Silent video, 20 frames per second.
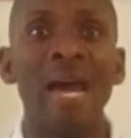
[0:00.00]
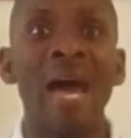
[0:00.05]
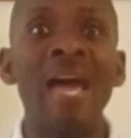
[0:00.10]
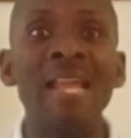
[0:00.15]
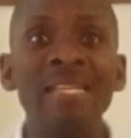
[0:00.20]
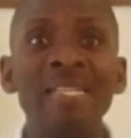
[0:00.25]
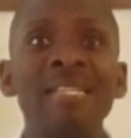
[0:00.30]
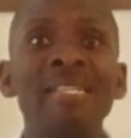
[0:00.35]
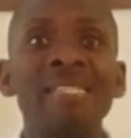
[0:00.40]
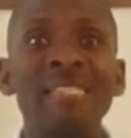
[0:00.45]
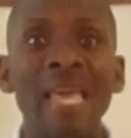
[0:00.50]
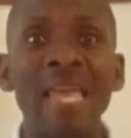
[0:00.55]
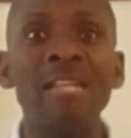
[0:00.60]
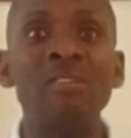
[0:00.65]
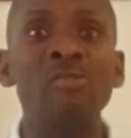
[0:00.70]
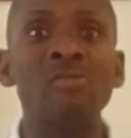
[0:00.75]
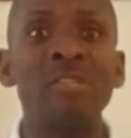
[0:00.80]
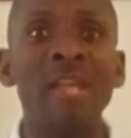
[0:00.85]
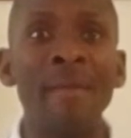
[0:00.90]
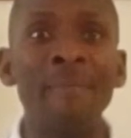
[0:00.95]
and he
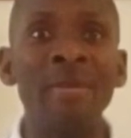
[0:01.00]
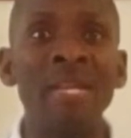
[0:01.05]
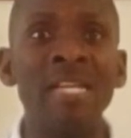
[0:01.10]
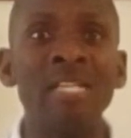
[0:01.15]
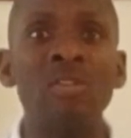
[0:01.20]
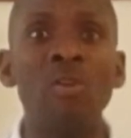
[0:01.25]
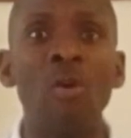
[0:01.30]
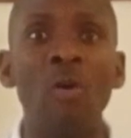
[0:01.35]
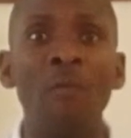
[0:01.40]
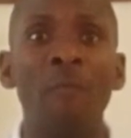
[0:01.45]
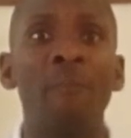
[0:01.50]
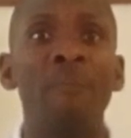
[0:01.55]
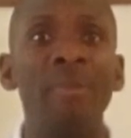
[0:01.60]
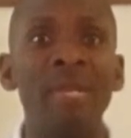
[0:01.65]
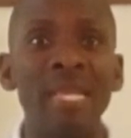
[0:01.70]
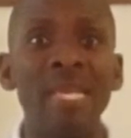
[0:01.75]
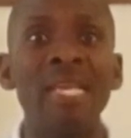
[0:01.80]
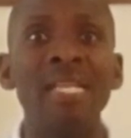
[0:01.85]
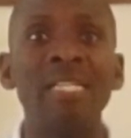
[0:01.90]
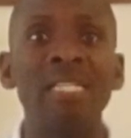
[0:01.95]
decided to terminate your
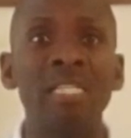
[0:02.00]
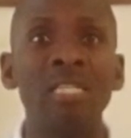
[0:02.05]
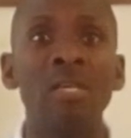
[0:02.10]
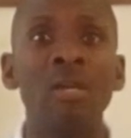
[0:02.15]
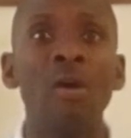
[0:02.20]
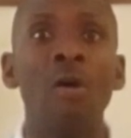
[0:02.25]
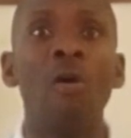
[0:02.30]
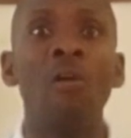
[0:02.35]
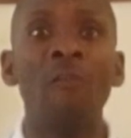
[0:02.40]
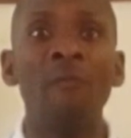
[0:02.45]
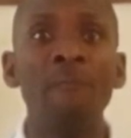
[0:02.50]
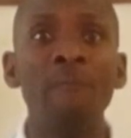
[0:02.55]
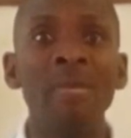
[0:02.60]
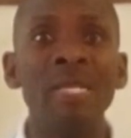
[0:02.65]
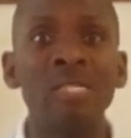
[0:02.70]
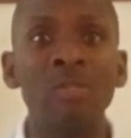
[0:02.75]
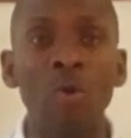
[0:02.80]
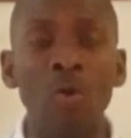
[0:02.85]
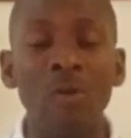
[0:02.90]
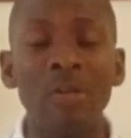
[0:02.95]
breach of
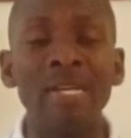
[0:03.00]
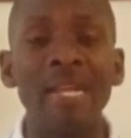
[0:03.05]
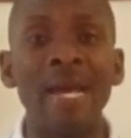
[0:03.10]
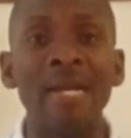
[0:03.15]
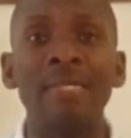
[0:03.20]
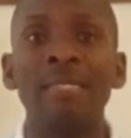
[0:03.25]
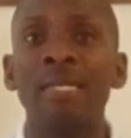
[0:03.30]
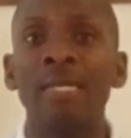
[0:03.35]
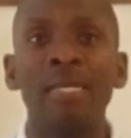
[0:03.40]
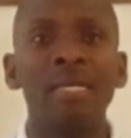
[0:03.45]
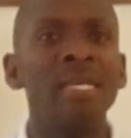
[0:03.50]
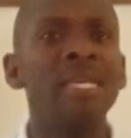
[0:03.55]
misconduct.